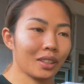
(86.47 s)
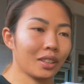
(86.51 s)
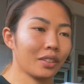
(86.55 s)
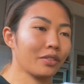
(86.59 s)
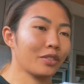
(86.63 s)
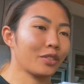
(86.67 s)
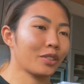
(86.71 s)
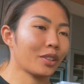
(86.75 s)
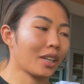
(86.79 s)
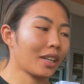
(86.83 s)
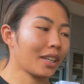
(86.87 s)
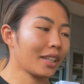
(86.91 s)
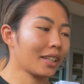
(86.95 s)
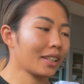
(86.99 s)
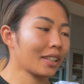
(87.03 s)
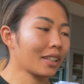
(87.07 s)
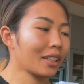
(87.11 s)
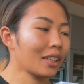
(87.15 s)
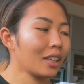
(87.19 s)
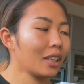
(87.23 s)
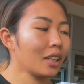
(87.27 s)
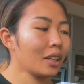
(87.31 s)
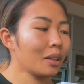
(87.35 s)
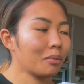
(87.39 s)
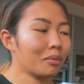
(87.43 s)
of
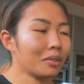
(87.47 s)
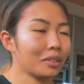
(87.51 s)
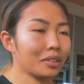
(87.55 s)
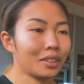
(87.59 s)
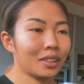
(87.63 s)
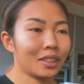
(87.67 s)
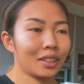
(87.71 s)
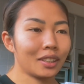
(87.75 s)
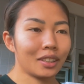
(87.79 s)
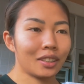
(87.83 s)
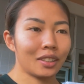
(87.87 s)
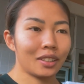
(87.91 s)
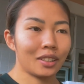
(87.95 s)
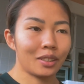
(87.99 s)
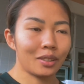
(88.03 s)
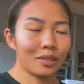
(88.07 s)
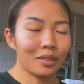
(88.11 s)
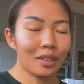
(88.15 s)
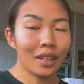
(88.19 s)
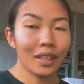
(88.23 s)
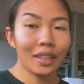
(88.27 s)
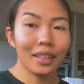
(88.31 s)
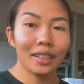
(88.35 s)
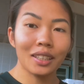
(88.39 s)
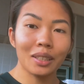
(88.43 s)
drying. Once it's
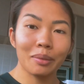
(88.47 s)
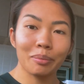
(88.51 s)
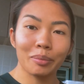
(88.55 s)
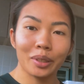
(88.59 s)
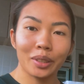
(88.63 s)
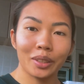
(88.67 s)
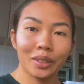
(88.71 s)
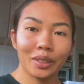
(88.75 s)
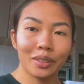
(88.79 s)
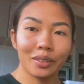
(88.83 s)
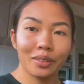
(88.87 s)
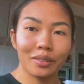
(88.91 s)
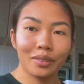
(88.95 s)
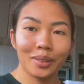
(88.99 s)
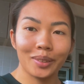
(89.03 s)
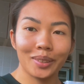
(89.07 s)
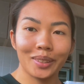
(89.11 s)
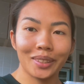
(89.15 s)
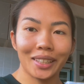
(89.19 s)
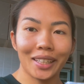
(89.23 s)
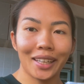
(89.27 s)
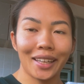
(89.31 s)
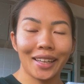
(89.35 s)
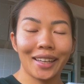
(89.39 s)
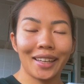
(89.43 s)
dried, I'm going to
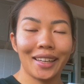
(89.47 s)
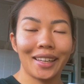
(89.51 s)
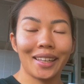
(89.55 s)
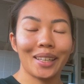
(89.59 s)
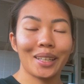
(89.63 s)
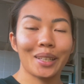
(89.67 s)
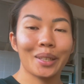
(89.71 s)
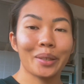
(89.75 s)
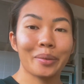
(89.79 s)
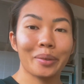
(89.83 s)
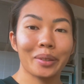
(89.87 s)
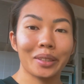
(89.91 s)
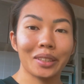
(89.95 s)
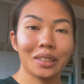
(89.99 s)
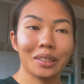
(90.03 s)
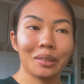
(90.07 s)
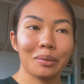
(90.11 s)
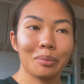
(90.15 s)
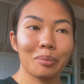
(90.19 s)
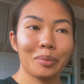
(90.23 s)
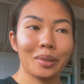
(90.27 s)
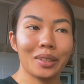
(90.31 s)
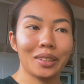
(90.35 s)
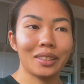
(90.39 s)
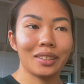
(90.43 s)
use a
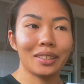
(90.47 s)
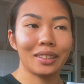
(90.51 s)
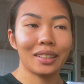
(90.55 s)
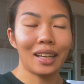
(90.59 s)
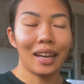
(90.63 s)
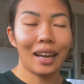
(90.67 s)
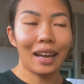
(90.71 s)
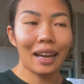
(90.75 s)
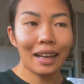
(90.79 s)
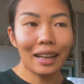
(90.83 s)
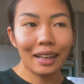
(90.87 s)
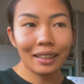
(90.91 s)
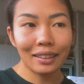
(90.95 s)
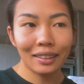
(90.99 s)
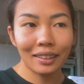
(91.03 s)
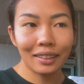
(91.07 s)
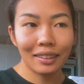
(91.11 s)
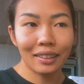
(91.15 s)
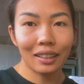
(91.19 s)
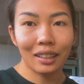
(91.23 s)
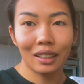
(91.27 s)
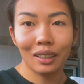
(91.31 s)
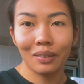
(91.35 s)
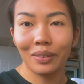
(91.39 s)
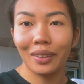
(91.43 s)
Christmas hat
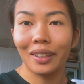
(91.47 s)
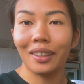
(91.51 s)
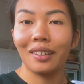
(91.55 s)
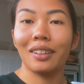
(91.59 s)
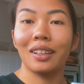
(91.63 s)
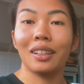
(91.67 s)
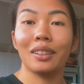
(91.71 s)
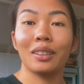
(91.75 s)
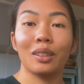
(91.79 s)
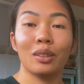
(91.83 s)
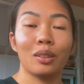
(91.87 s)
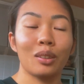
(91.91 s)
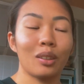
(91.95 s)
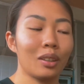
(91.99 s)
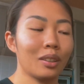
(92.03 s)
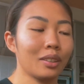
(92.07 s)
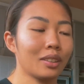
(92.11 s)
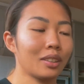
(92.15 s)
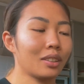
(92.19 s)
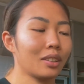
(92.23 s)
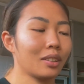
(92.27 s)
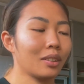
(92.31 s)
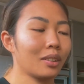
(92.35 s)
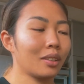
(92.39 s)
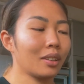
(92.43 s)
that I found at the dollar
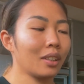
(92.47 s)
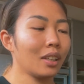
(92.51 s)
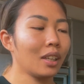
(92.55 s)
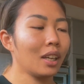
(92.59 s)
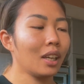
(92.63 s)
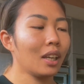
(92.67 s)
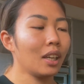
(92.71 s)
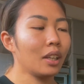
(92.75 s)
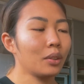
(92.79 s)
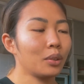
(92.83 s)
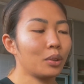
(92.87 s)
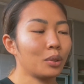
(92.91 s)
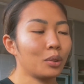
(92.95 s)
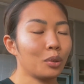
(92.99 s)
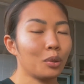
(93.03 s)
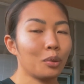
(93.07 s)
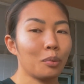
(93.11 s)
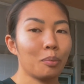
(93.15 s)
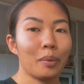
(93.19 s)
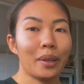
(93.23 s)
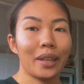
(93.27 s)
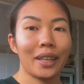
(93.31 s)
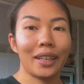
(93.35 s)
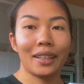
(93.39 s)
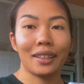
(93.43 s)
store to
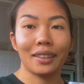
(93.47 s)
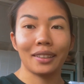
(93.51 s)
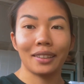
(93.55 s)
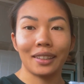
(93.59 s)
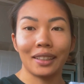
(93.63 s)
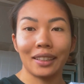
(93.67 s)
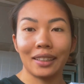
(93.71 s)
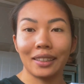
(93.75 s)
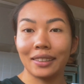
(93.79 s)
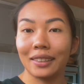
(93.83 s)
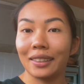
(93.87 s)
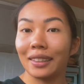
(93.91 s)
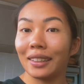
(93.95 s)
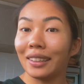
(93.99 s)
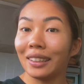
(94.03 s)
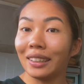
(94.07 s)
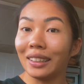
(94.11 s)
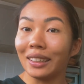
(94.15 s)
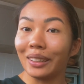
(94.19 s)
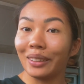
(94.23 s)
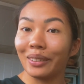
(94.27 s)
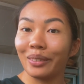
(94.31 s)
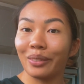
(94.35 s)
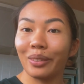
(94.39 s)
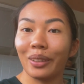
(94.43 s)
make the
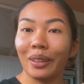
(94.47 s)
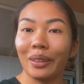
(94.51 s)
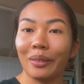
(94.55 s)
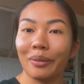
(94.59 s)
sleeve.